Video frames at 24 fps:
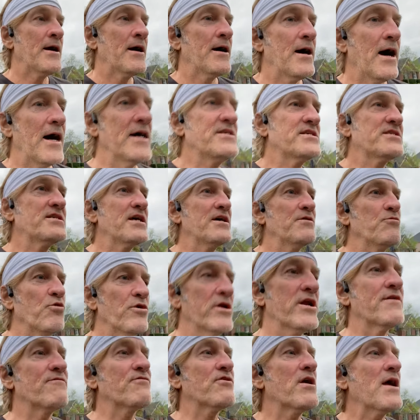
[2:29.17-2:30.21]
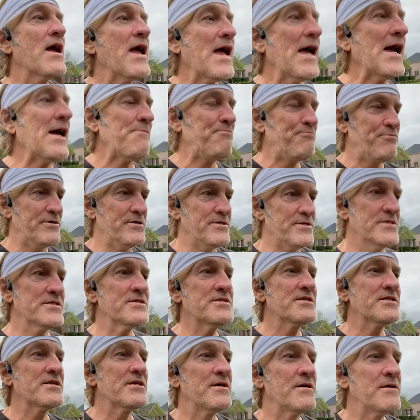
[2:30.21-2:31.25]
I said, whatever
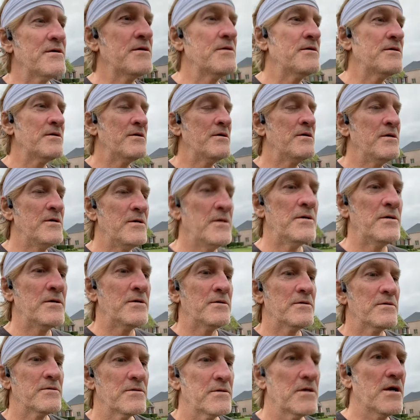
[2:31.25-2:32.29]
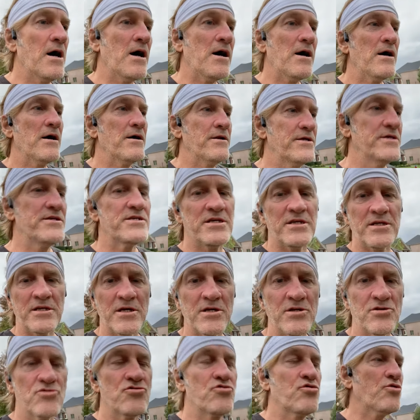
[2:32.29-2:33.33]
happens, God is in
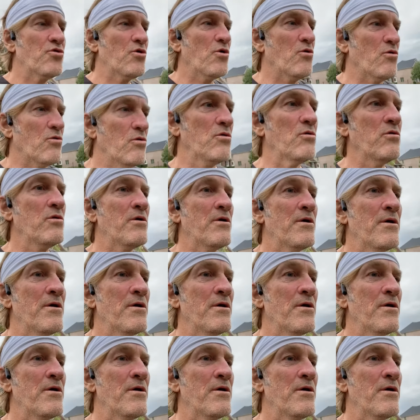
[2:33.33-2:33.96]
control.